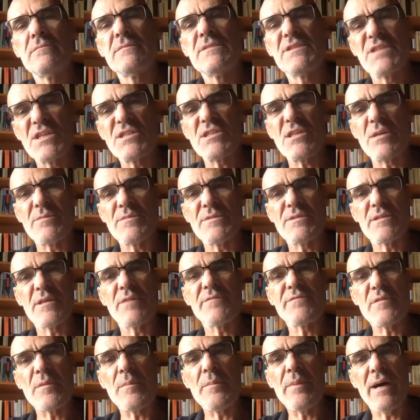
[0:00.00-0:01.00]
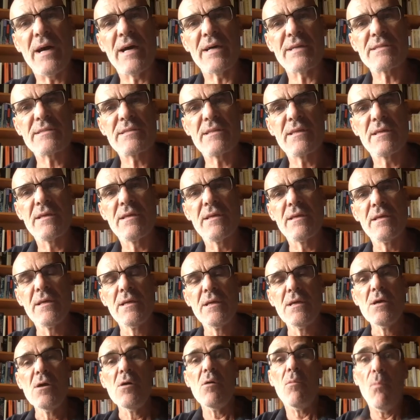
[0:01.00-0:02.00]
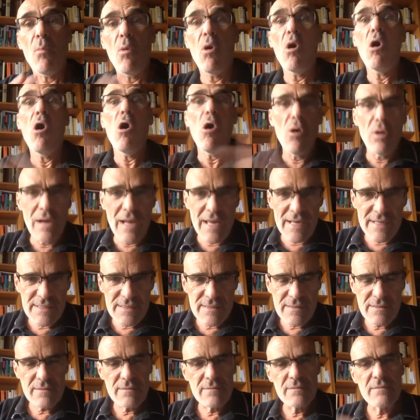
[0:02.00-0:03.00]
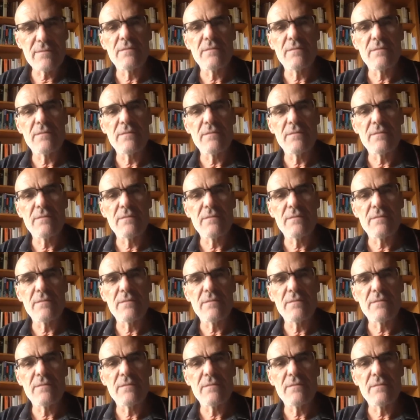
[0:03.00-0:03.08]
systems of the past more or less